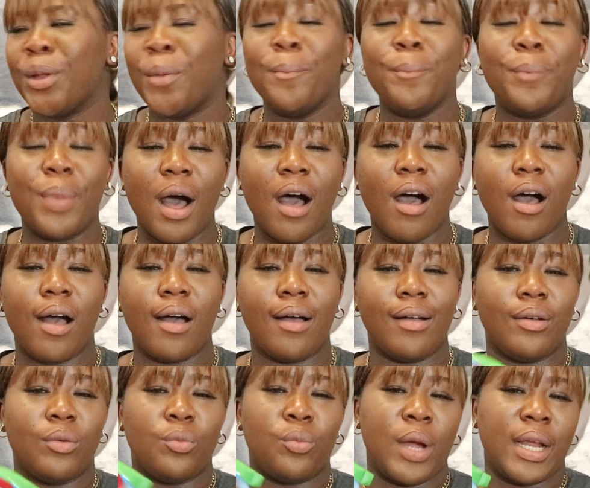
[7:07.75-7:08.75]
but
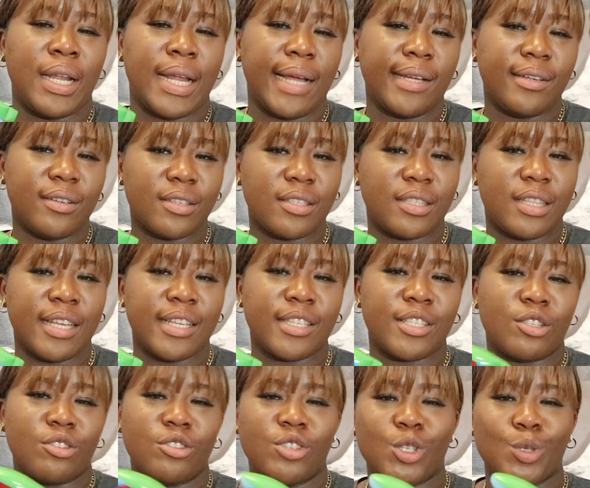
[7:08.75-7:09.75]
when i use
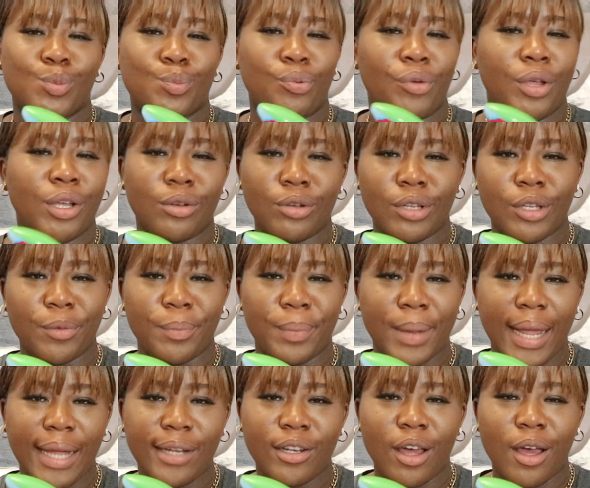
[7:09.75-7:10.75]
this to sprinkle the
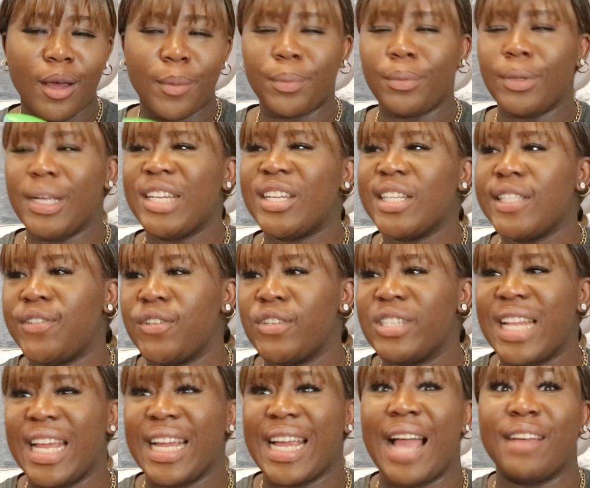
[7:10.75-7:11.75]
bed up it just
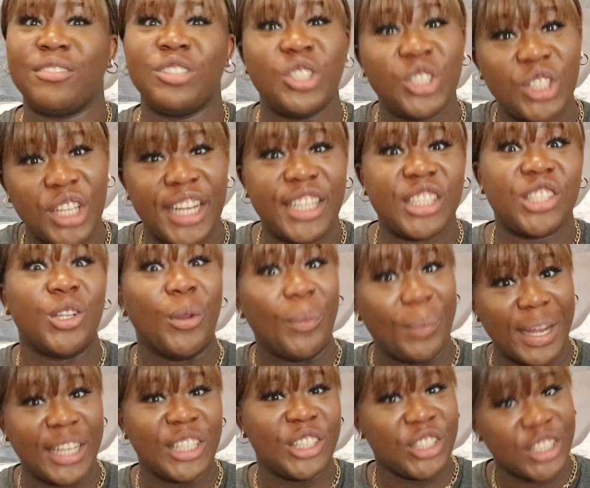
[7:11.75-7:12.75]
feels like i've changed the
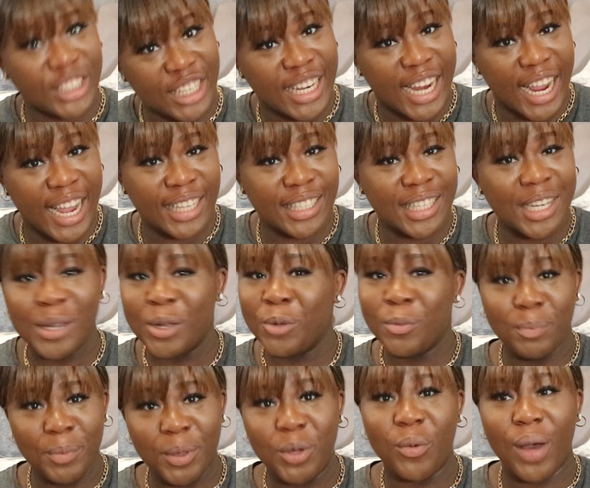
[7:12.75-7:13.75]
bed sheet again
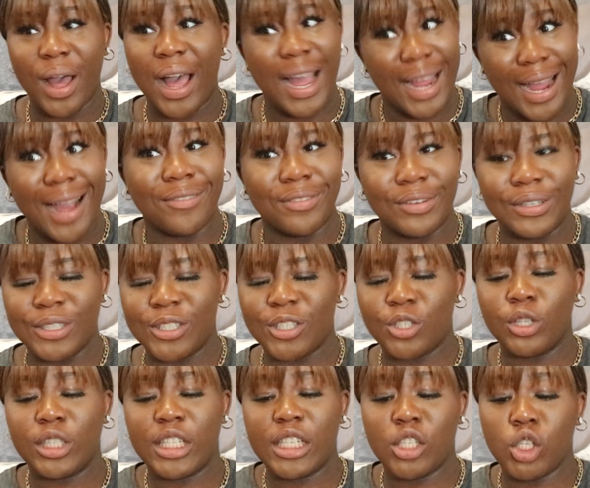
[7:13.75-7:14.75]
meanwhile i haven't
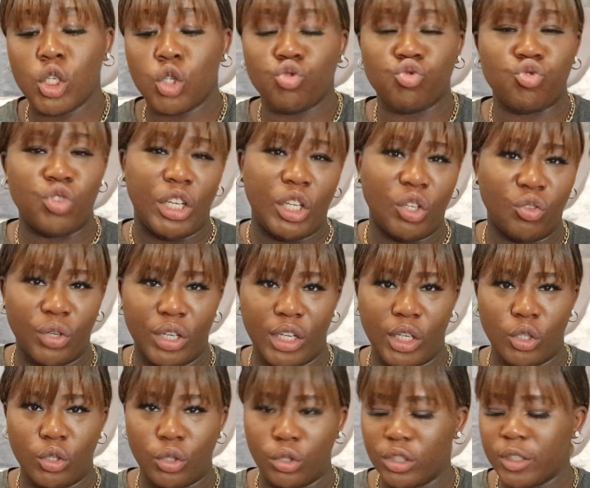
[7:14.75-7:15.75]
so this is really
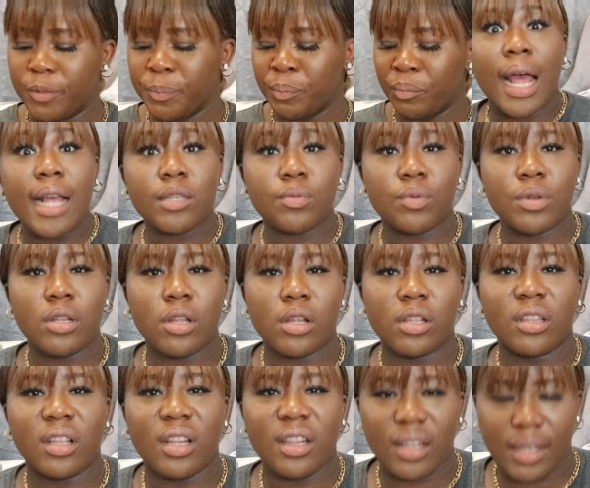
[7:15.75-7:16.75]
really good last but
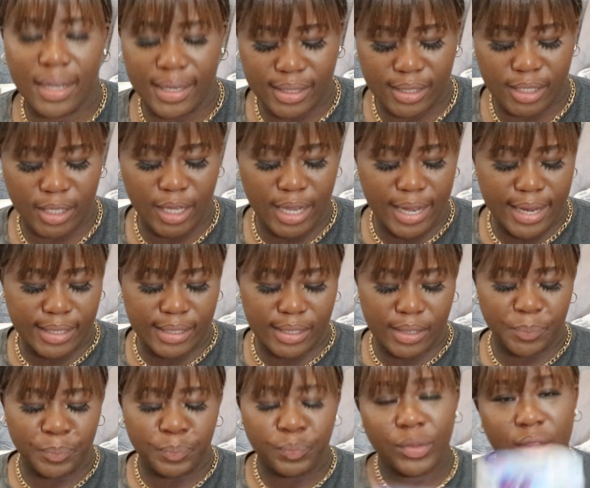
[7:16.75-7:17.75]
not the least
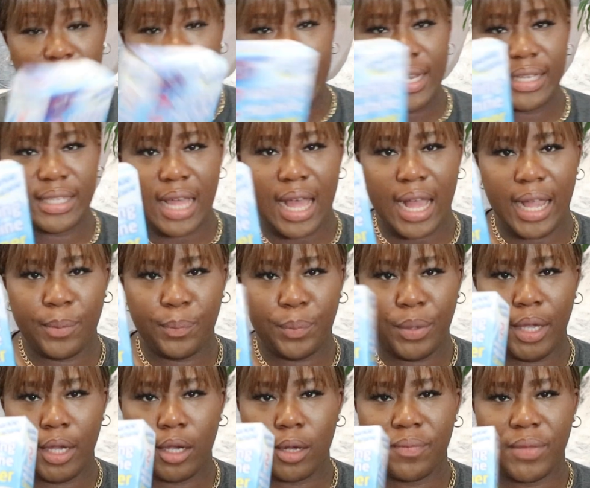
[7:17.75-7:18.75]
is this that i
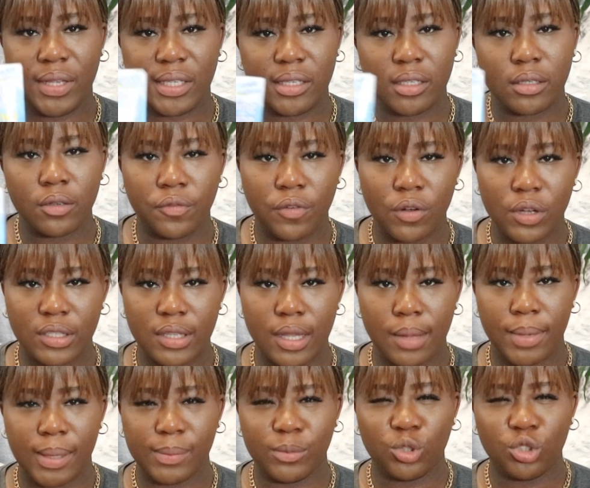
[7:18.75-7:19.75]
pick up this is the first
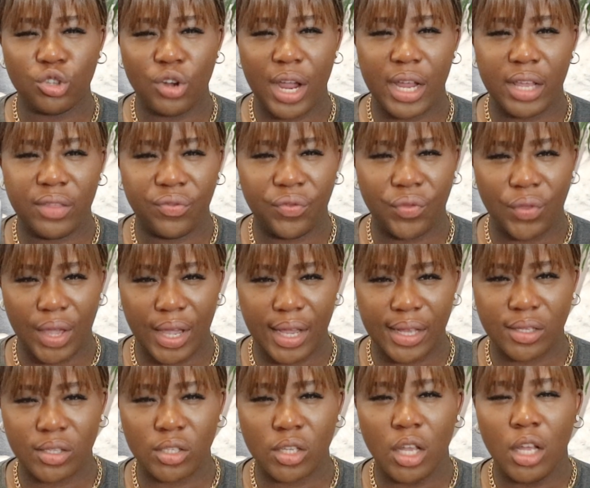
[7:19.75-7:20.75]
time i'm trying
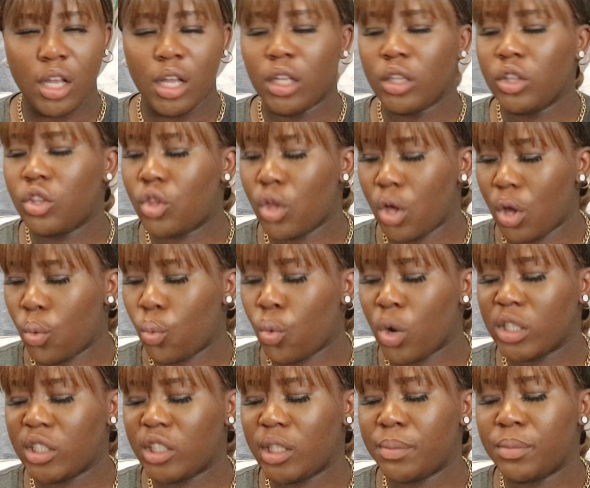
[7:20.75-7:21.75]
this the
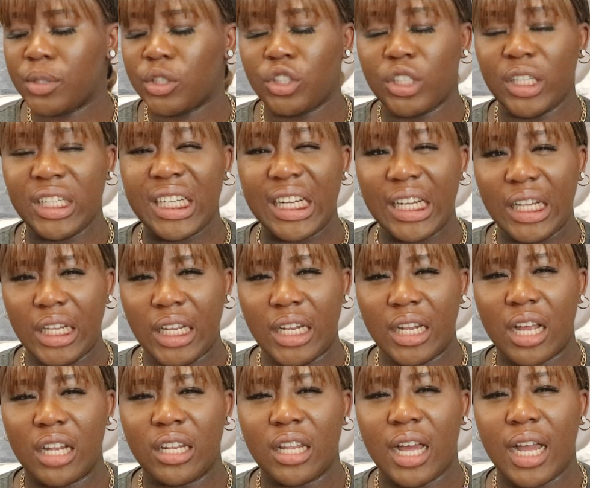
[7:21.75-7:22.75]
washing machine
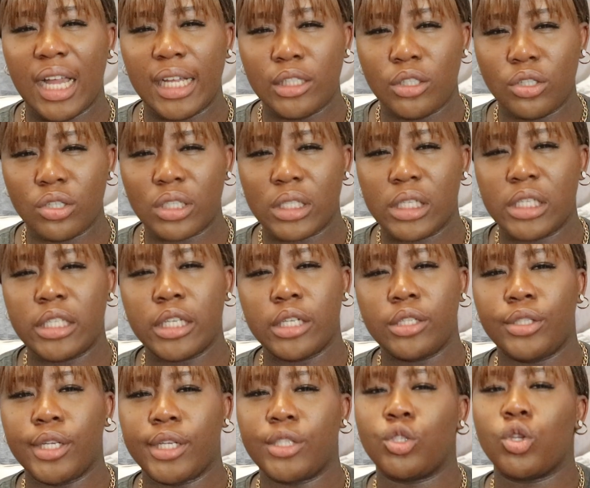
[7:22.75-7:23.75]
cleaner that i use is the
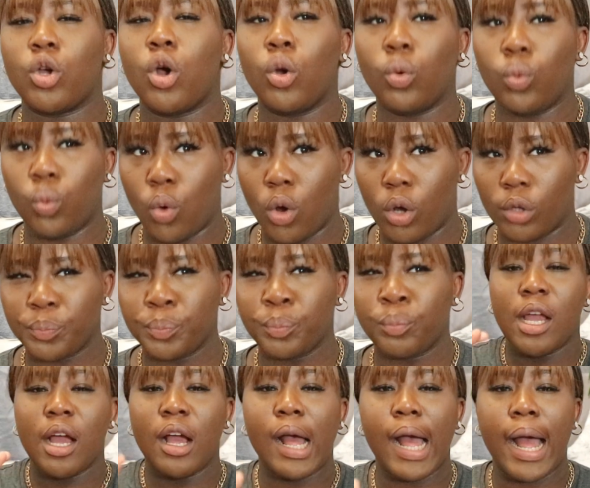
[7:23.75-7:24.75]
dettol one
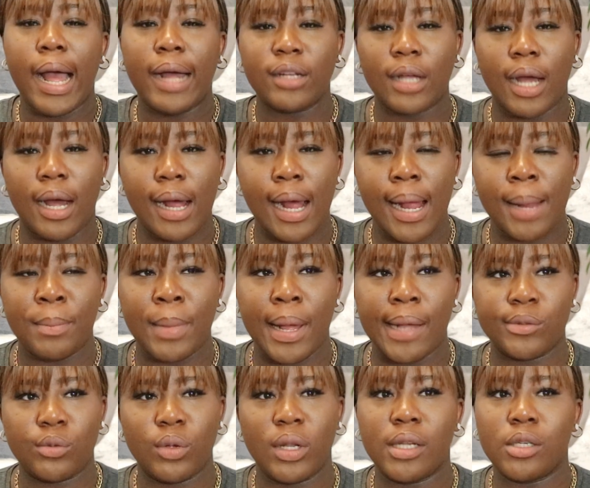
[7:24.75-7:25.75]
I, am
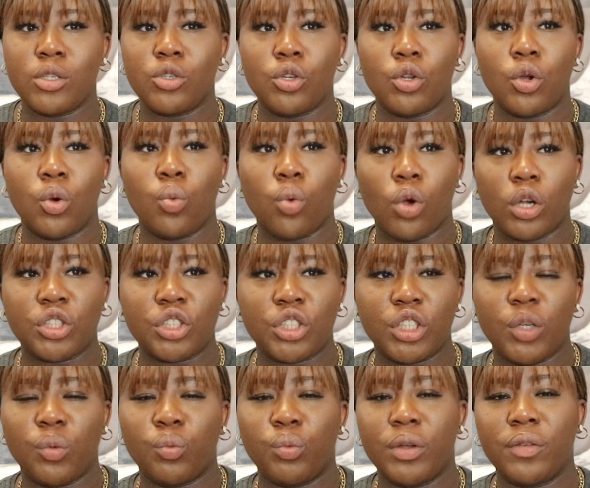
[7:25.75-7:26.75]
as well as you know
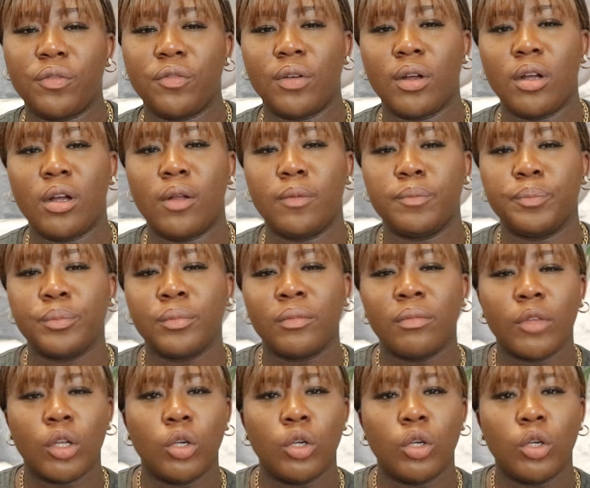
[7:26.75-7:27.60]
washing with um,